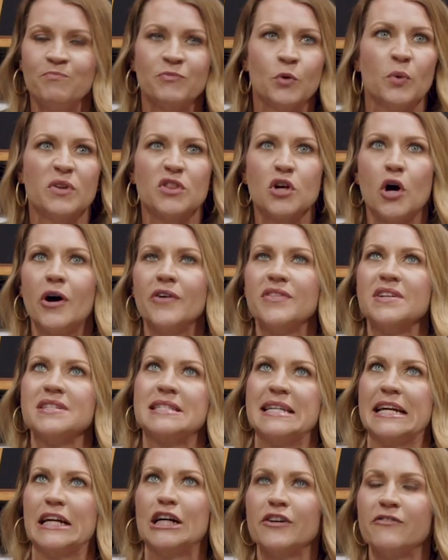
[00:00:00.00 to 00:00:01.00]
with all the
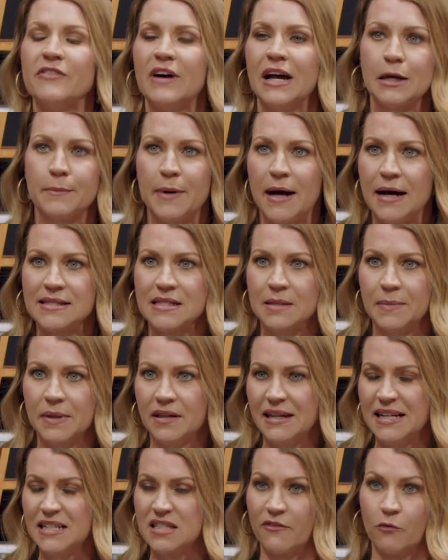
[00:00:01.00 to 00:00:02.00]
terrifying
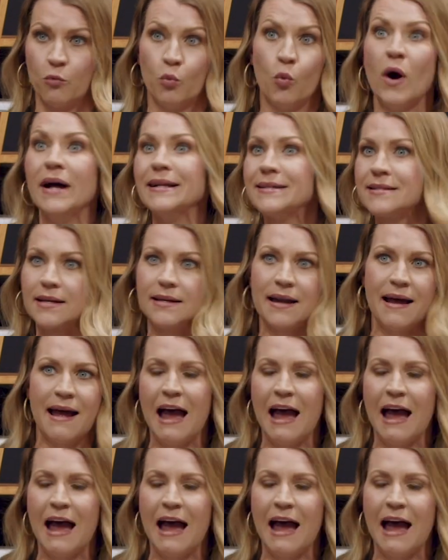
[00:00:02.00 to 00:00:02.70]
possibilities of what's going to